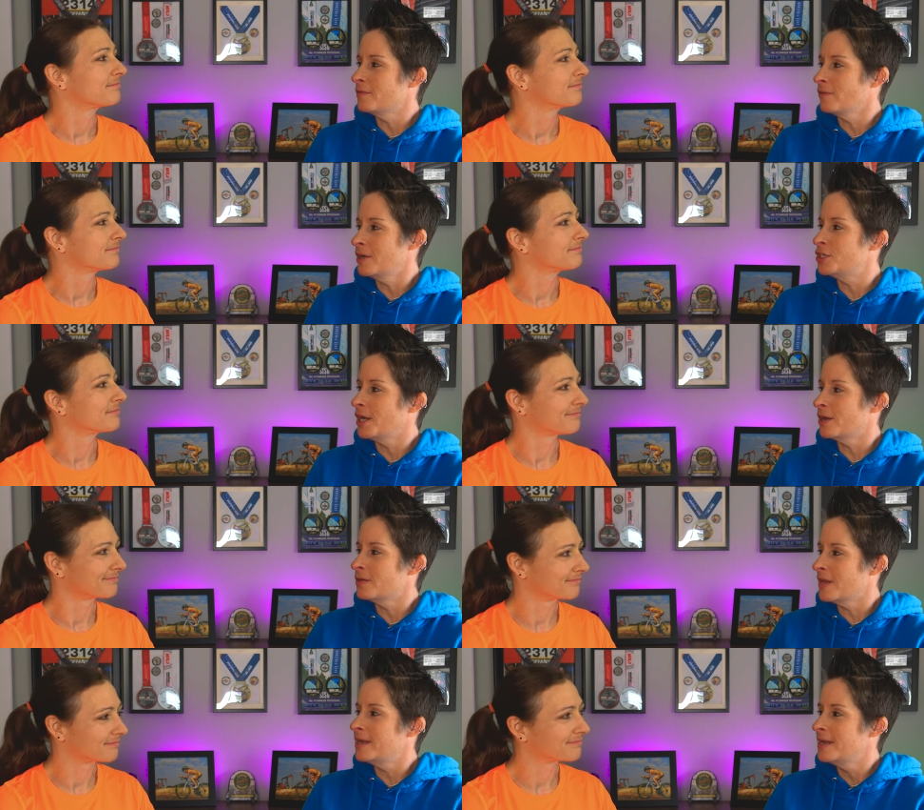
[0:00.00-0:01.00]
Speaker 1: of fresh air
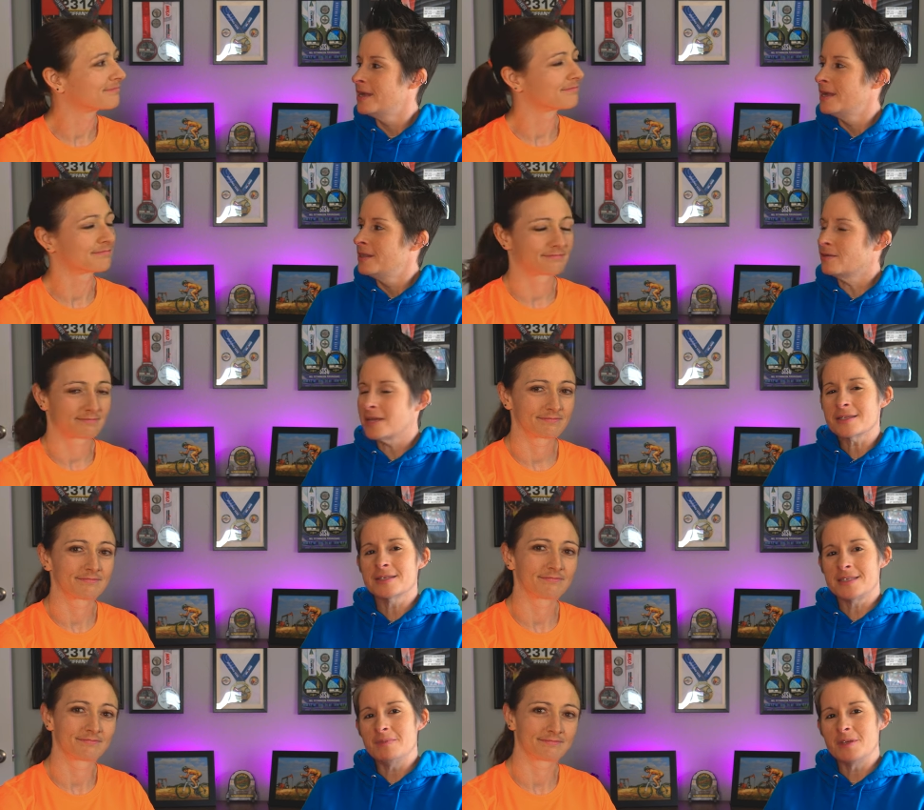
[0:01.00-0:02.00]
that there
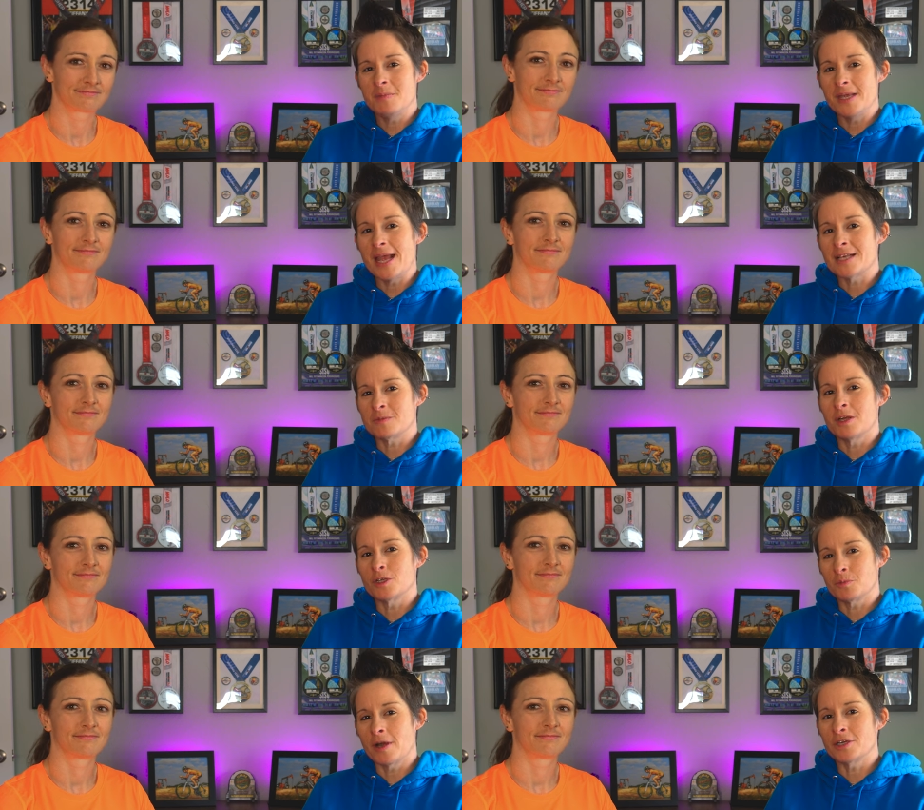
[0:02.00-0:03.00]
doesn't seem to be as
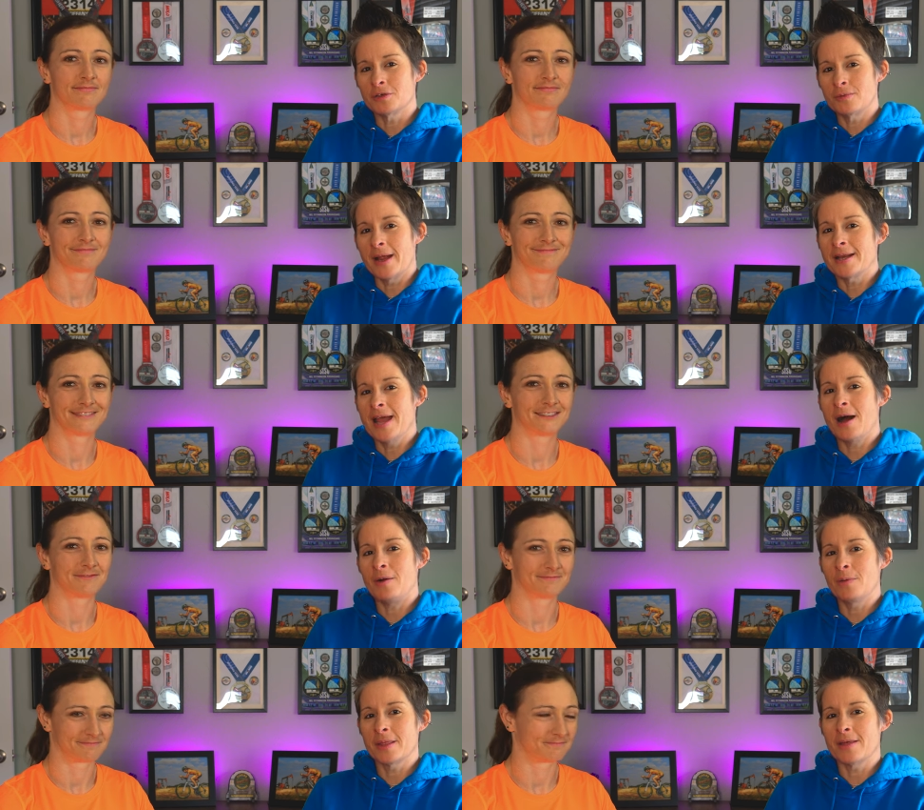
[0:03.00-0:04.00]
much pressure right
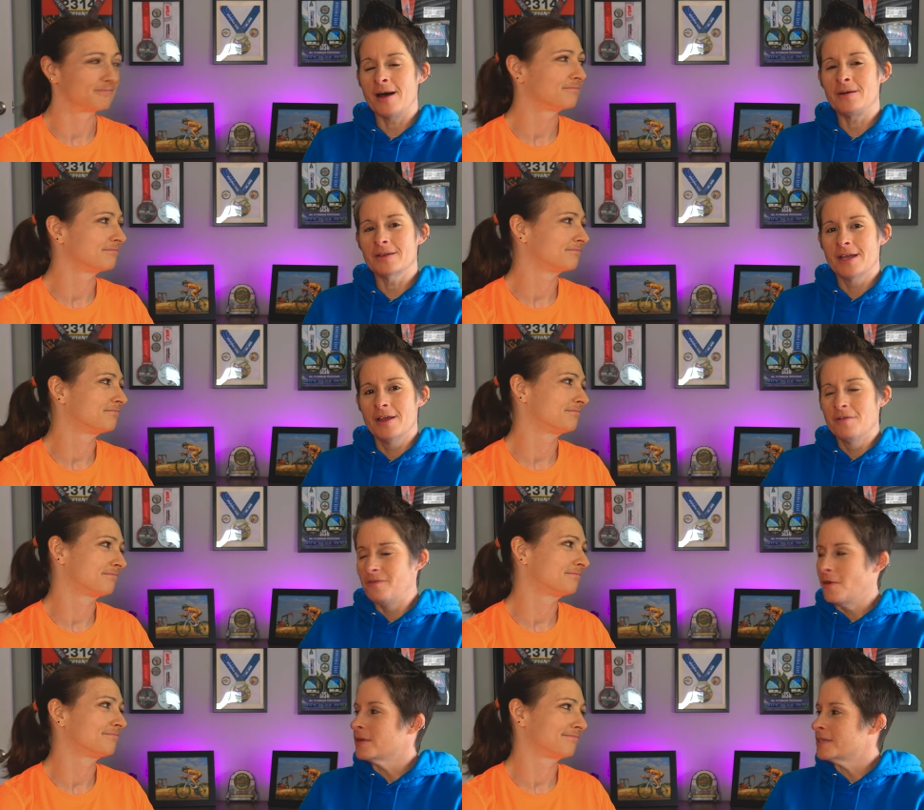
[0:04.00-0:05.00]
now without
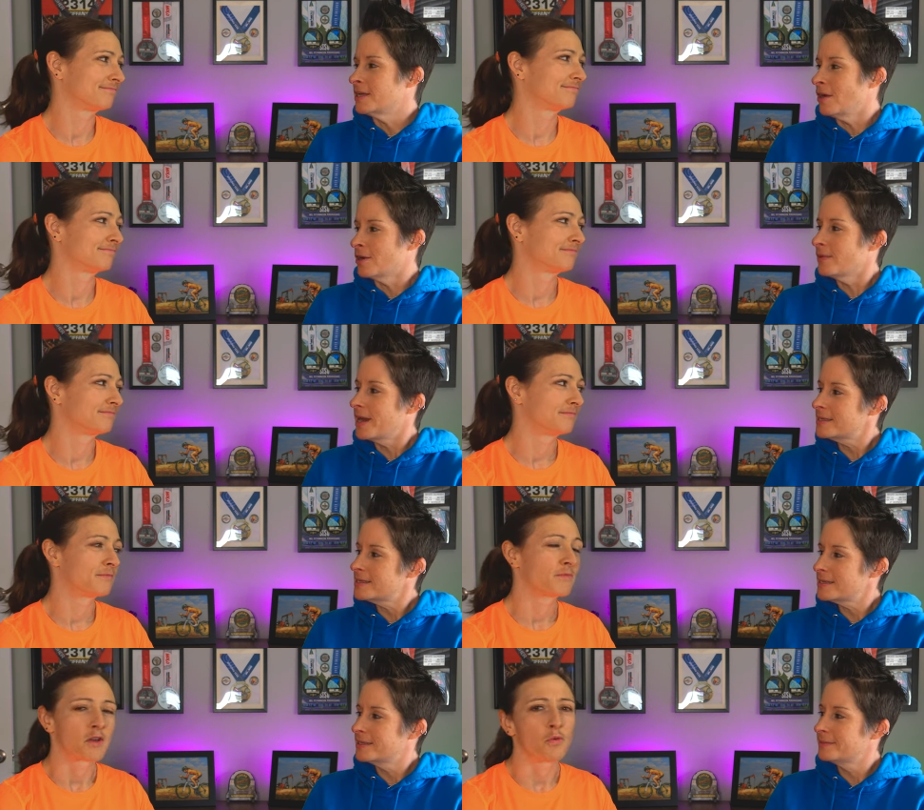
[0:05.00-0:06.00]
focusing on a
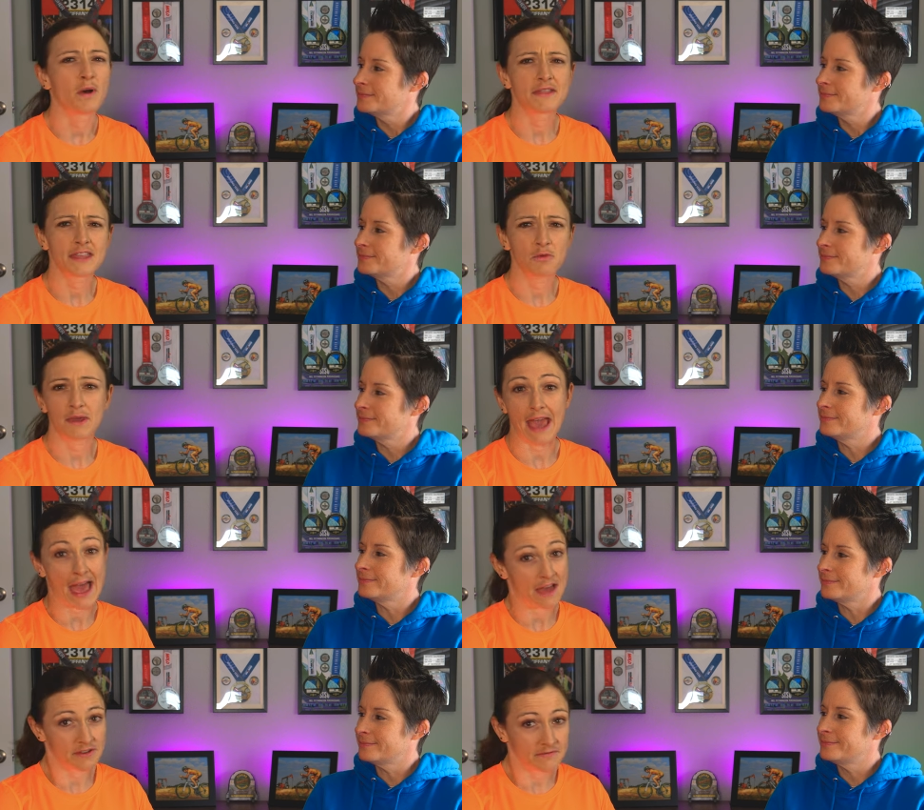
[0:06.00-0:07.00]
race.
Speaker 2: One thing we
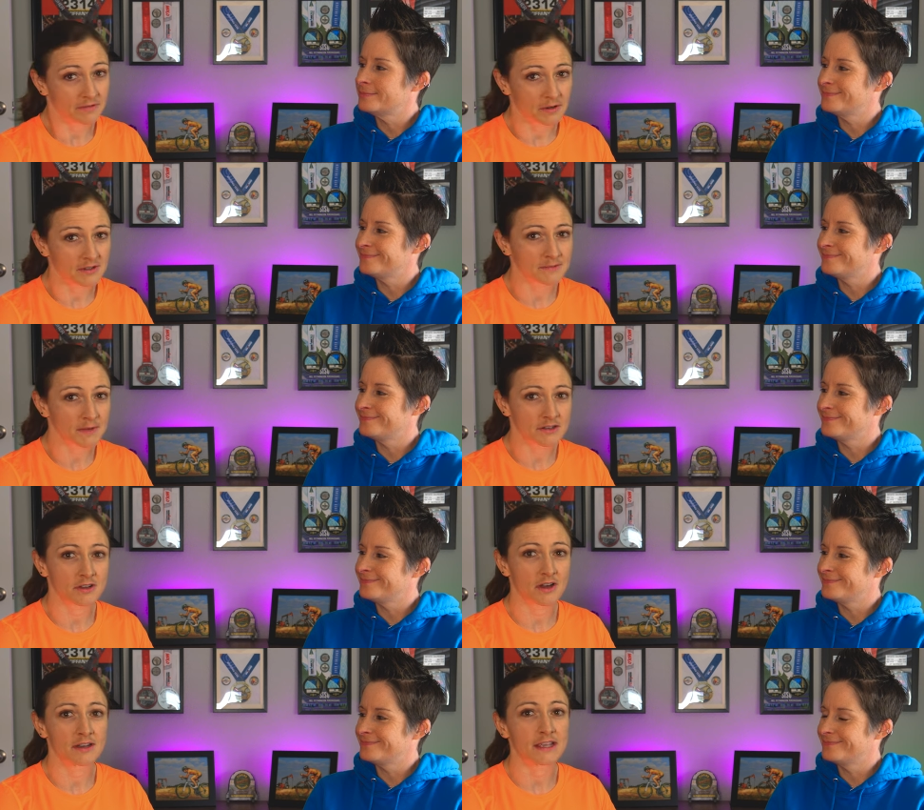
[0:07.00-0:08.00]
haven't focused much
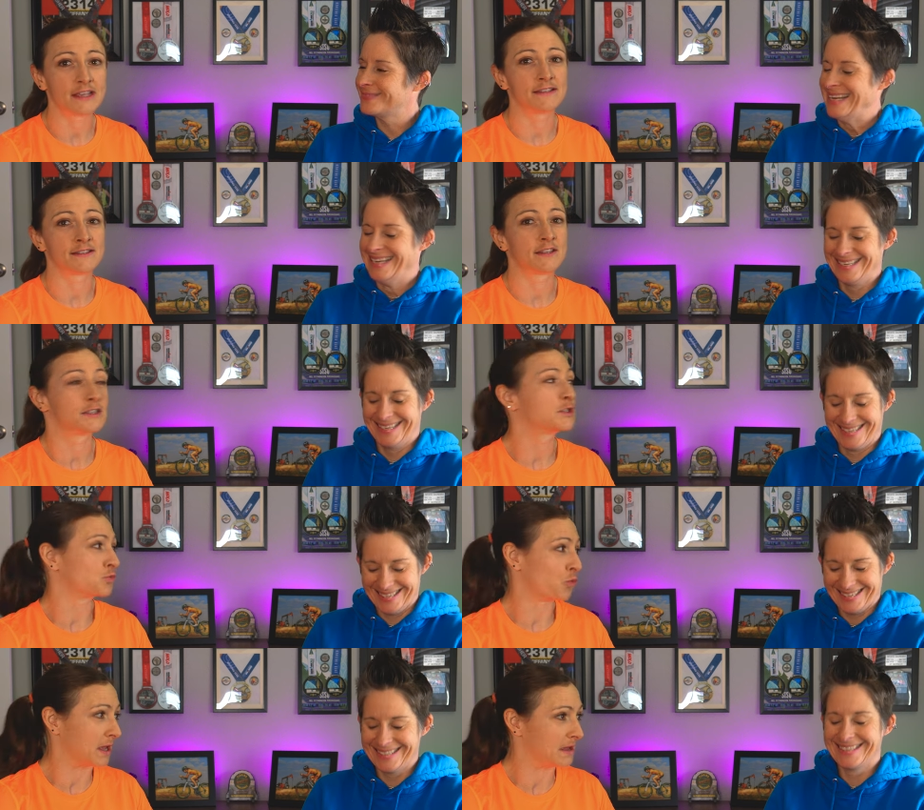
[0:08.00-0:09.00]
on is the
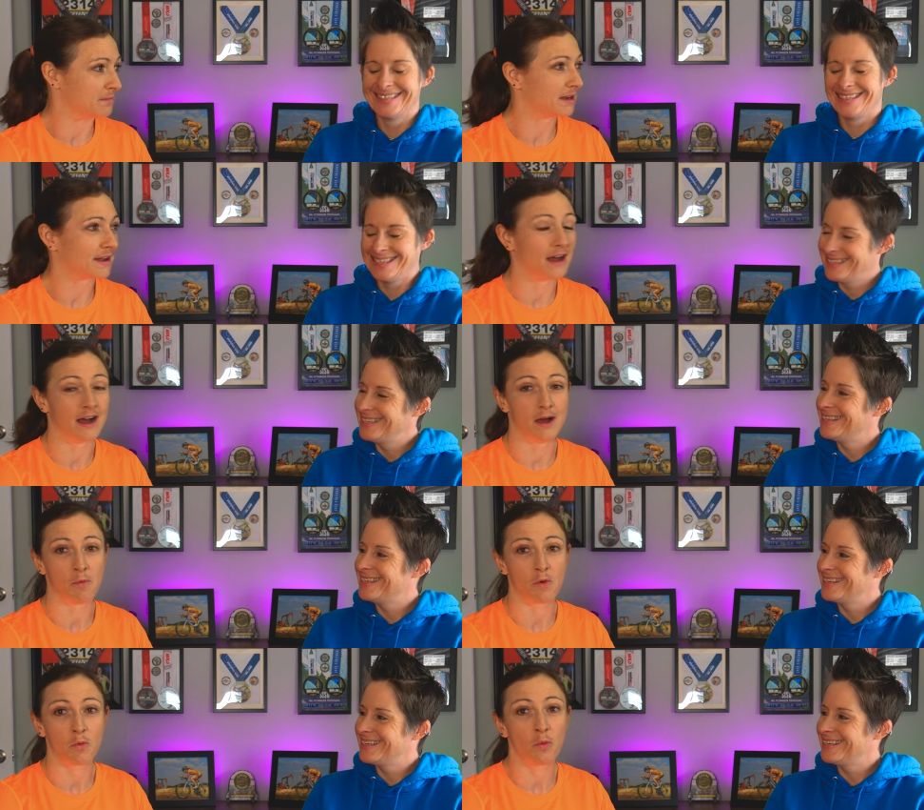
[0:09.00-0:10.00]
swim.
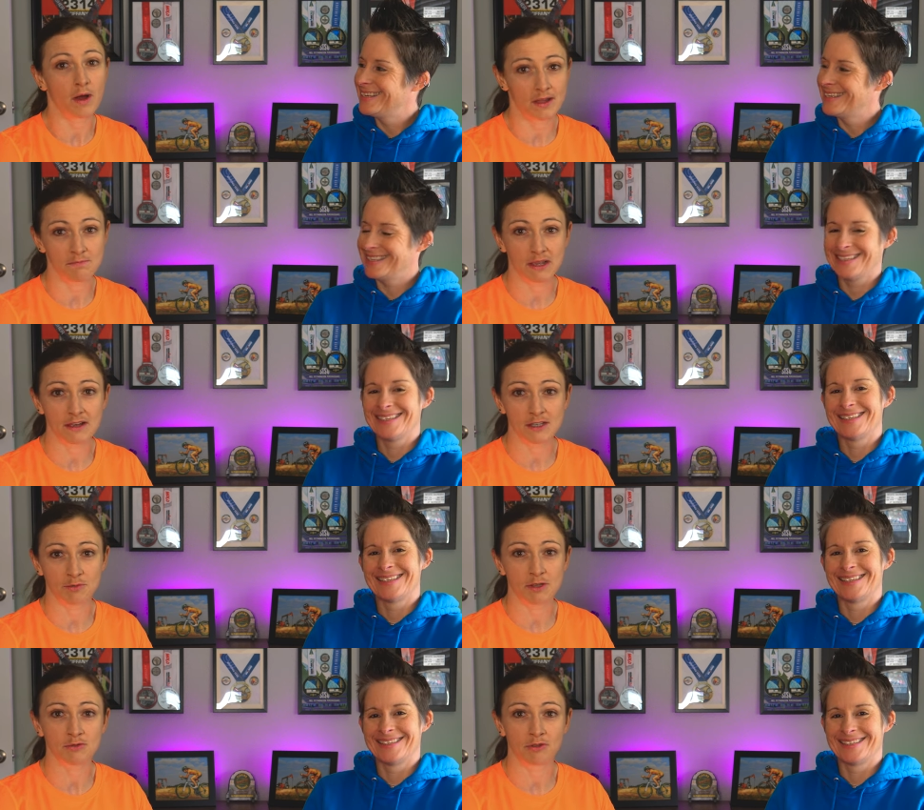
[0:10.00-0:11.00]
Um, one, because
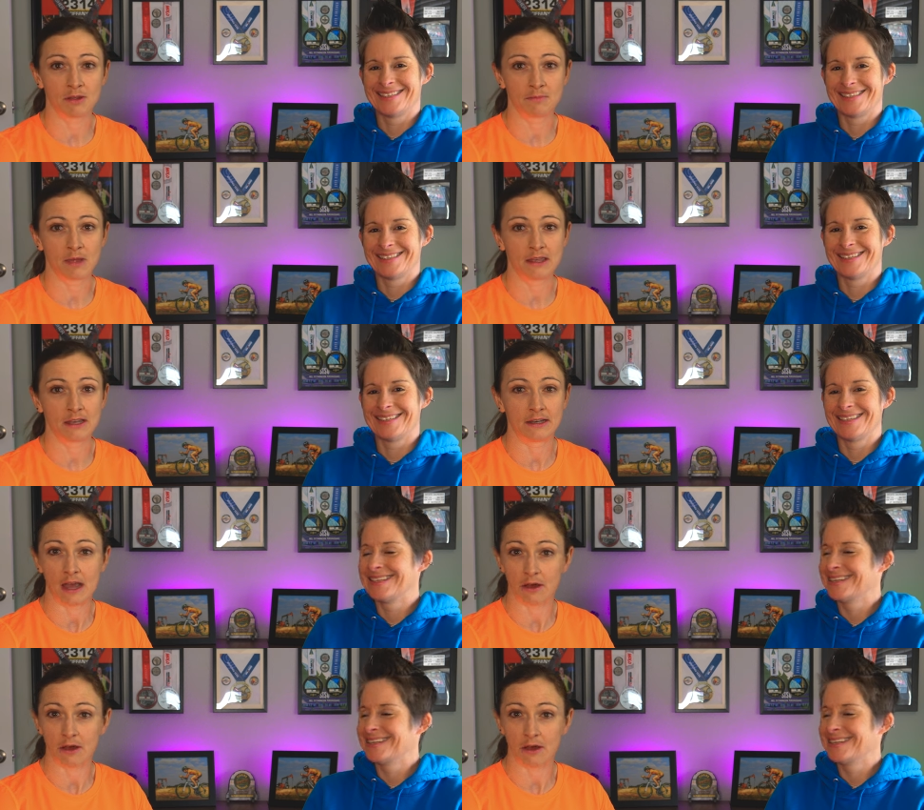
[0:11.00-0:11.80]
we swim in an